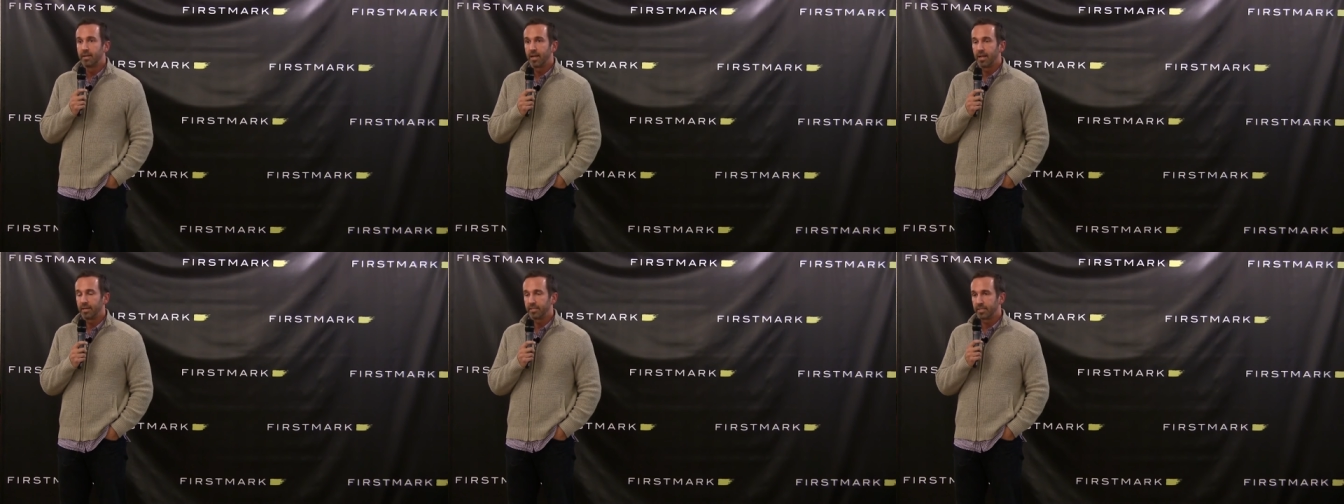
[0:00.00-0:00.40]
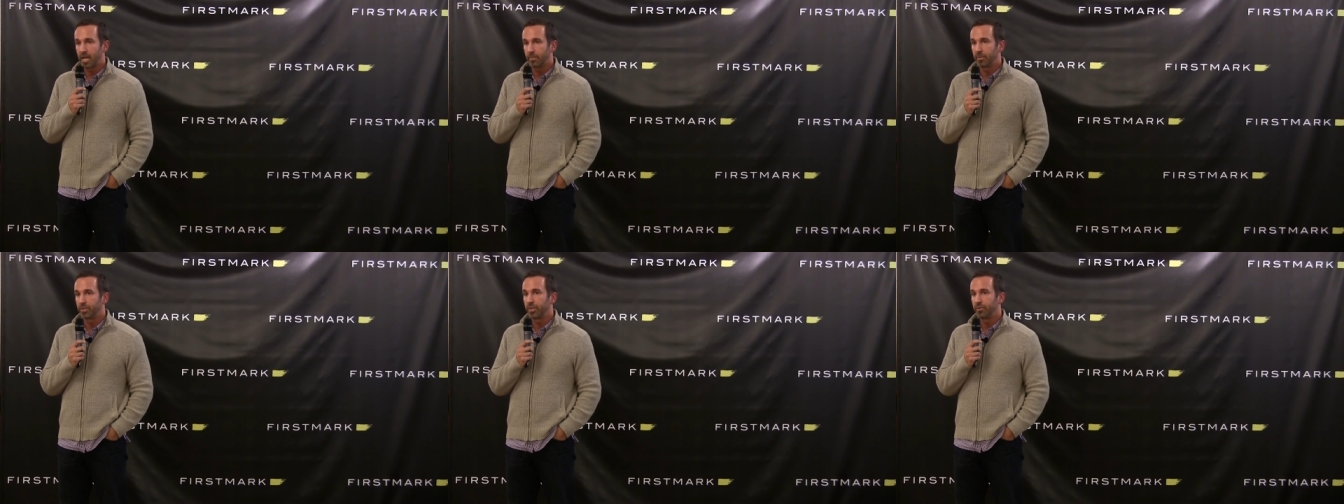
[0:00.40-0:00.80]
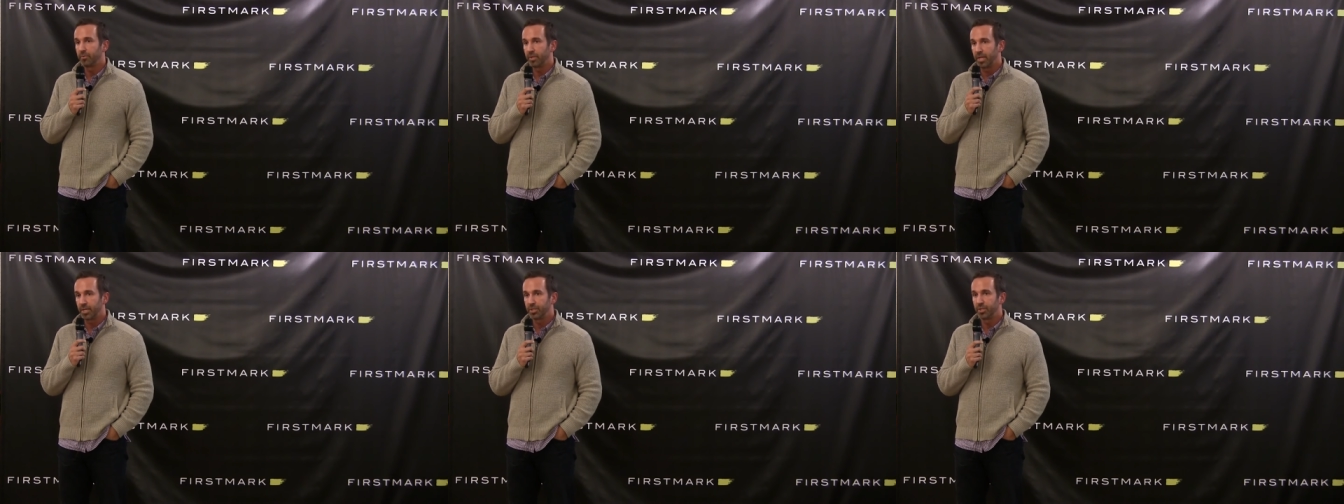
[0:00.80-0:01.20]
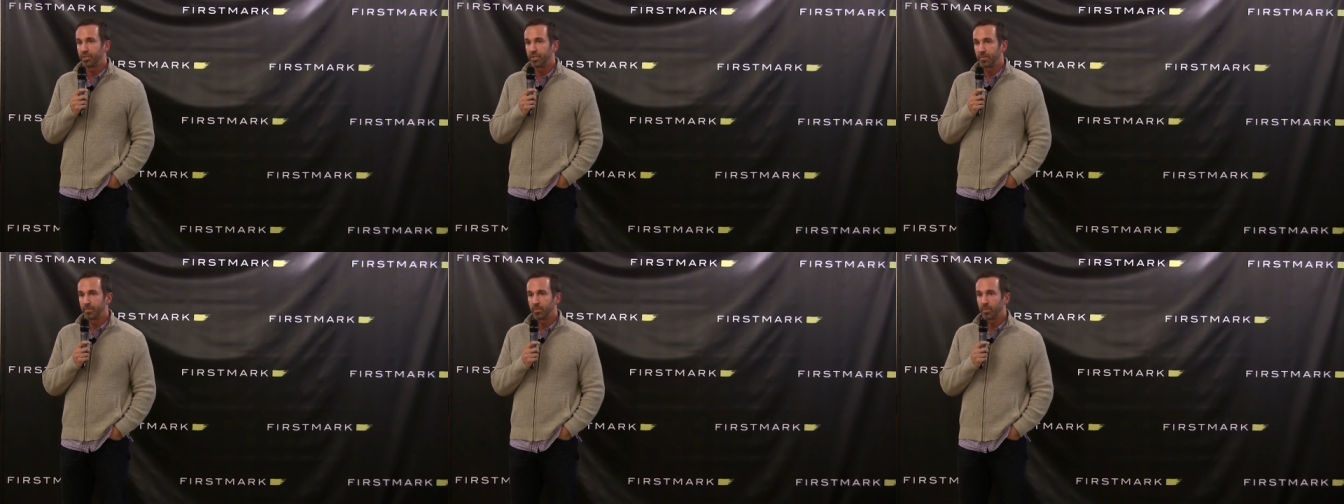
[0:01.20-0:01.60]
and establishing
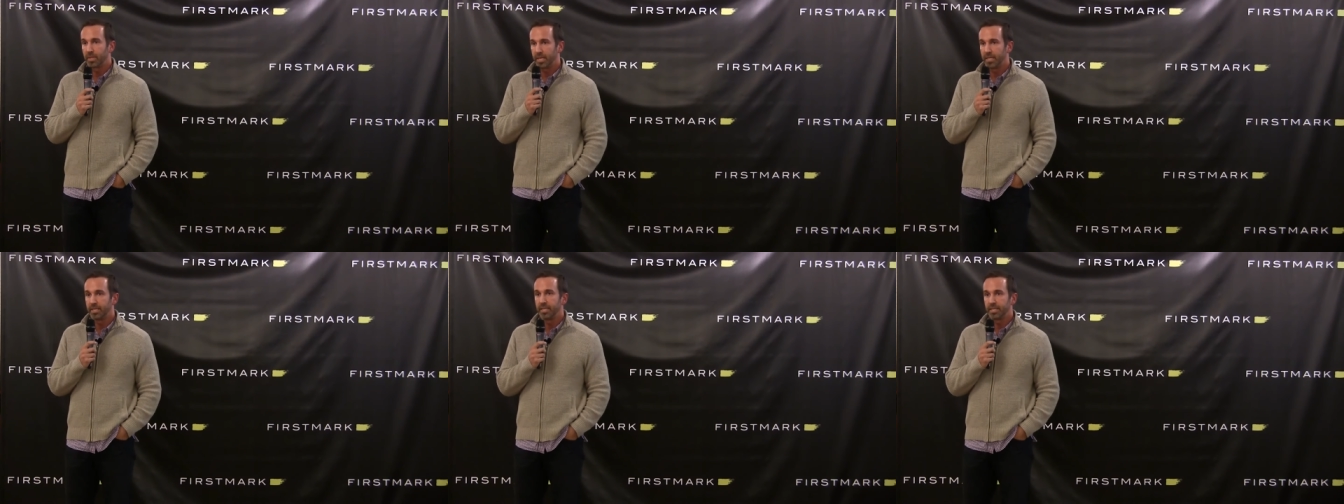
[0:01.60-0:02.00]
relationships within